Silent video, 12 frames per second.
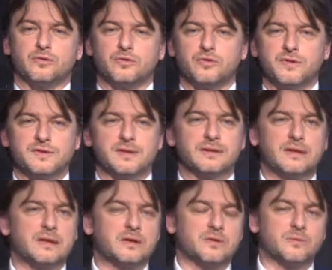tourism
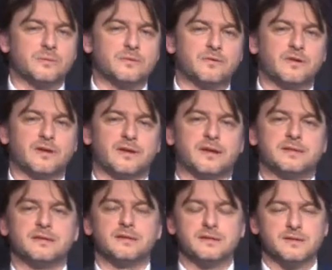income realized
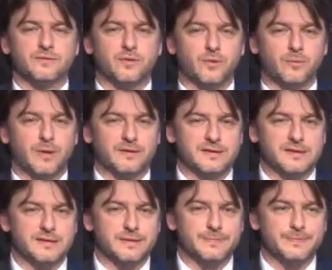in these 4
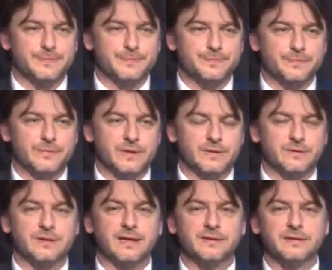months. But on
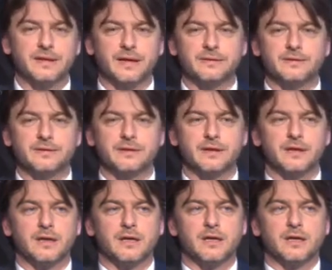the other hand,
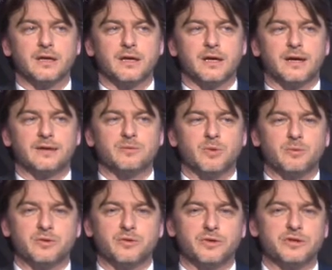at the
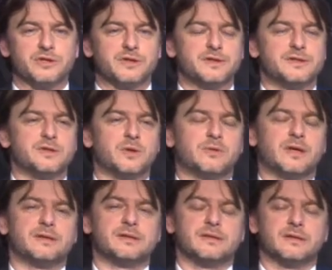moment, Croatia is known
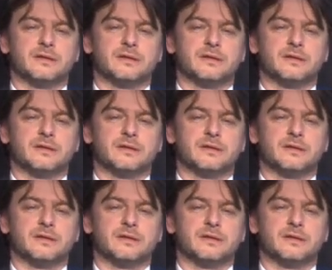as